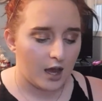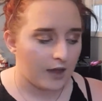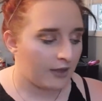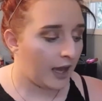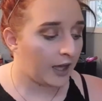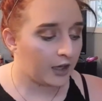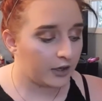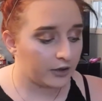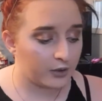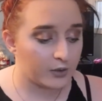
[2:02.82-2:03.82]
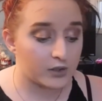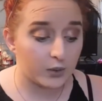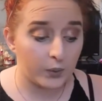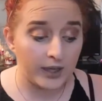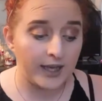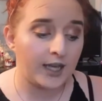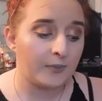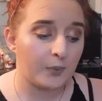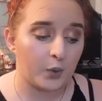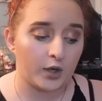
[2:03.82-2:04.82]
and that includes Weenie,
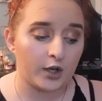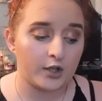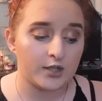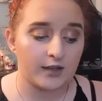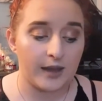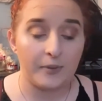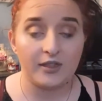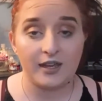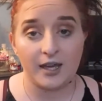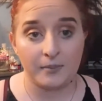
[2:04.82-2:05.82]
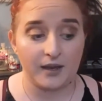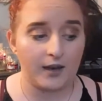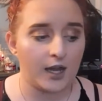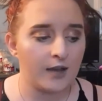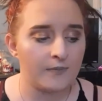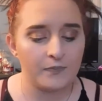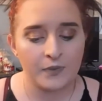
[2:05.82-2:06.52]
Porter, Telepathy, and Midnight.